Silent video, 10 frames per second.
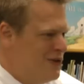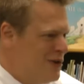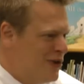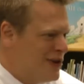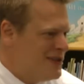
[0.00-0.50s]
New
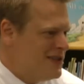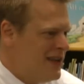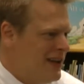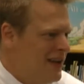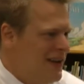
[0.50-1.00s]
York
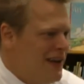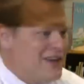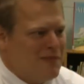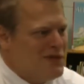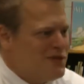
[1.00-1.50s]
State, and
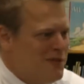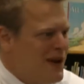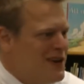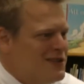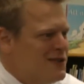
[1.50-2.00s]
yet Mr.
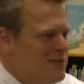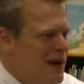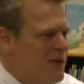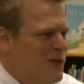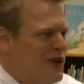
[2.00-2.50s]
Apostle is
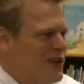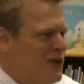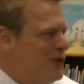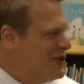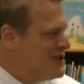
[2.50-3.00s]
probably one of the
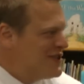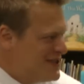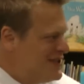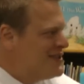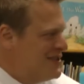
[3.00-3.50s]
oldest
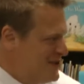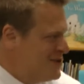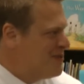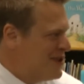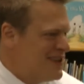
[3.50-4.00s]
assistant
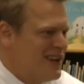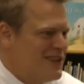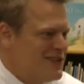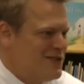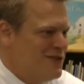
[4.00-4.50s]

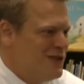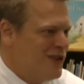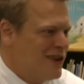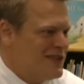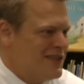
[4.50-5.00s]
superintendents in New
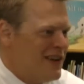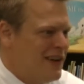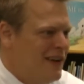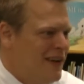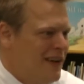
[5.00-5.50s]
York
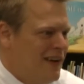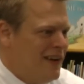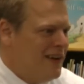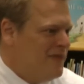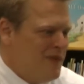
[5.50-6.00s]
State.
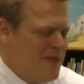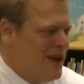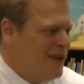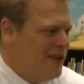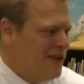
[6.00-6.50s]
You
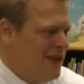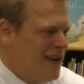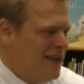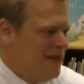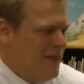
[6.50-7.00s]
may
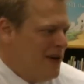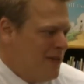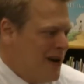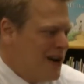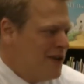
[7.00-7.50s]
or
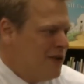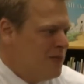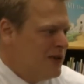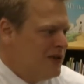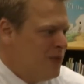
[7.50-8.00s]
may not know,
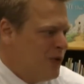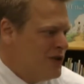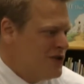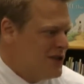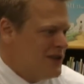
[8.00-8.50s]
but the
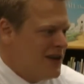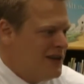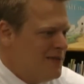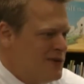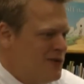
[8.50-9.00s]
board just
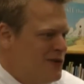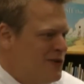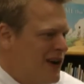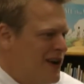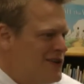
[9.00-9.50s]
signed him to a
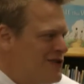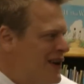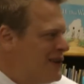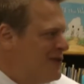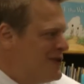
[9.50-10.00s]
new
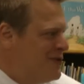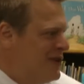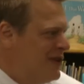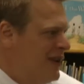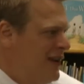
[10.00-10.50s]
contract, which
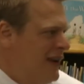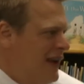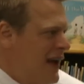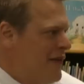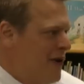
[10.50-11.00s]
will
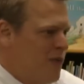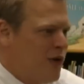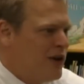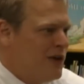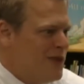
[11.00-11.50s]
have him
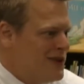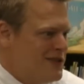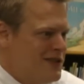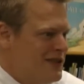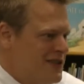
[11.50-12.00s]
working with
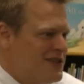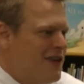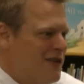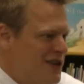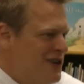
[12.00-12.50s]
us until he's
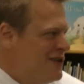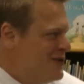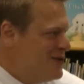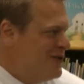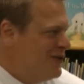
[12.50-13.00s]
70
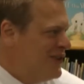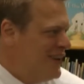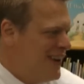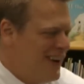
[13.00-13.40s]
years old.